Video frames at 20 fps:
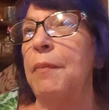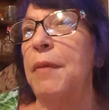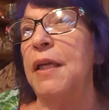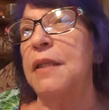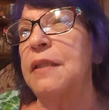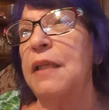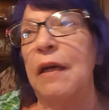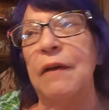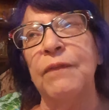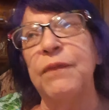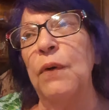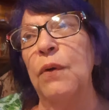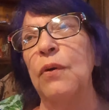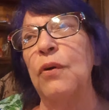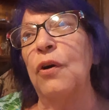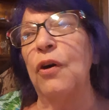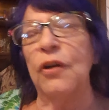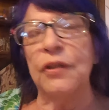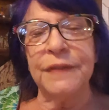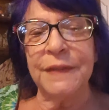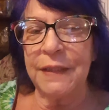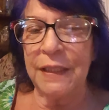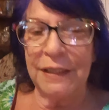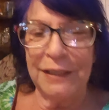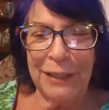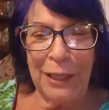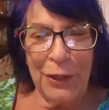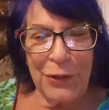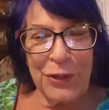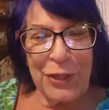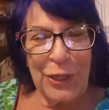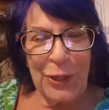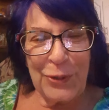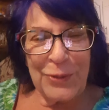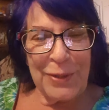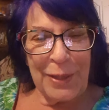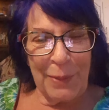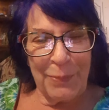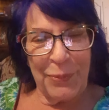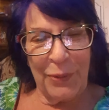make that phone call sitting out there
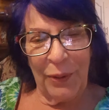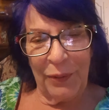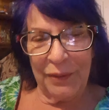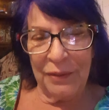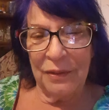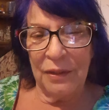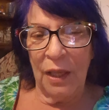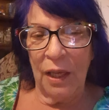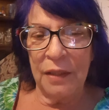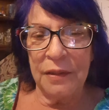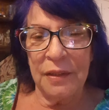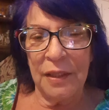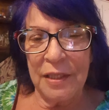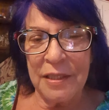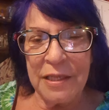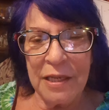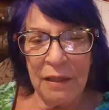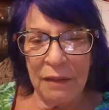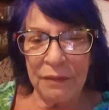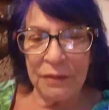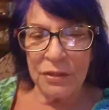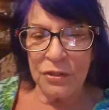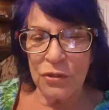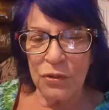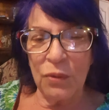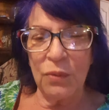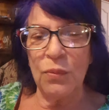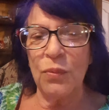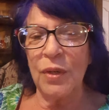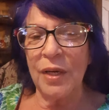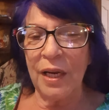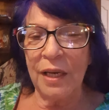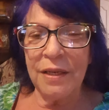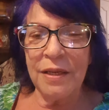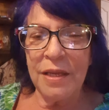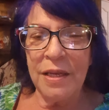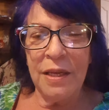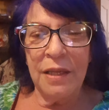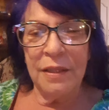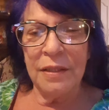in that parking lot, and I tell the store what I
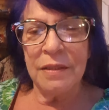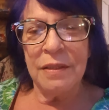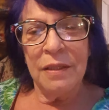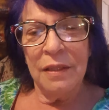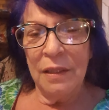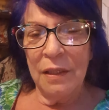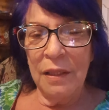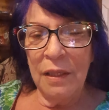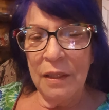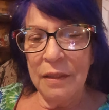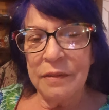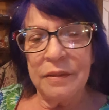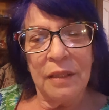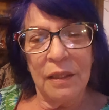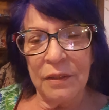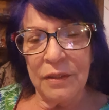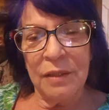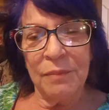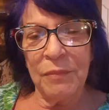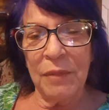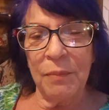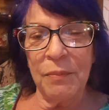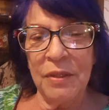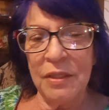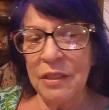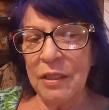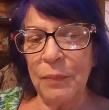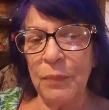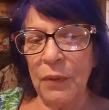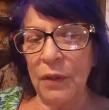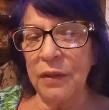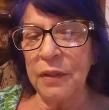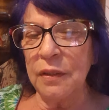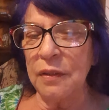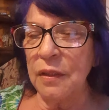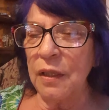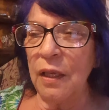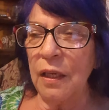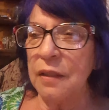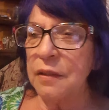need and tell them I'm in the
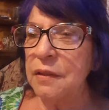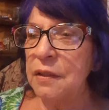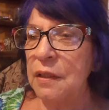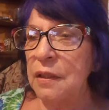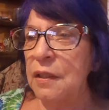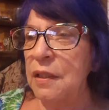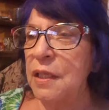parking lot.